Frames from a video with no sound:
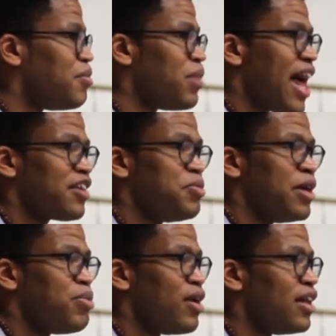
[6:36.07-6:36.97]
blacks
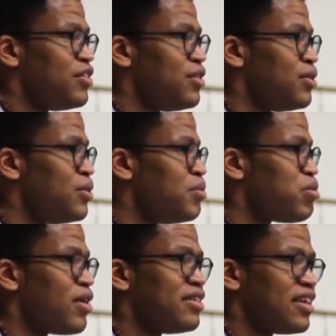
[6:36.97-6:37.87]
being put into
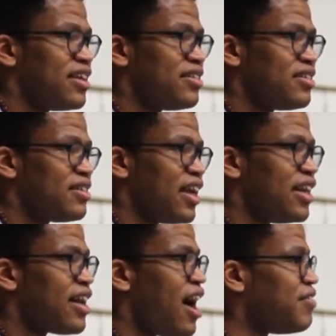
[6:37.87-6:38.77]
prisons and
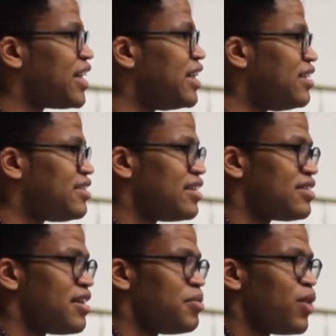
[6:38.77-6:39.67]
the convict lease
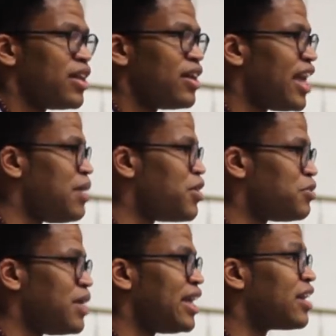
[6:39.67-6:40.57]
system where their labor is
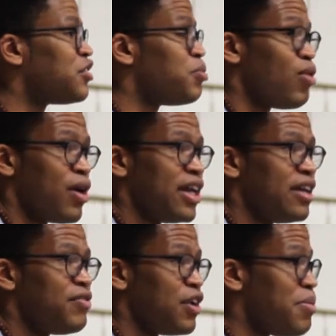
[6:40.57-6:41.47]
being
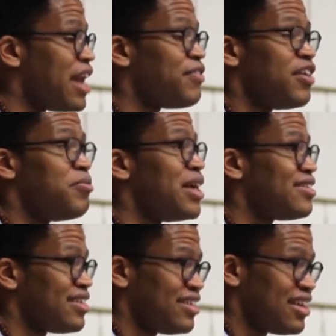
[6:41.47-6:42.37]
exploited for the benefit of
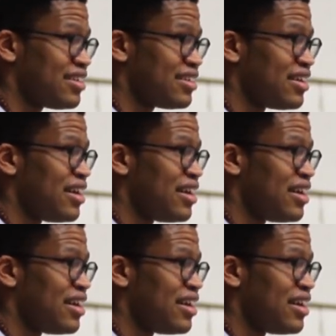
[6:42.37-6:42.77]
businesses.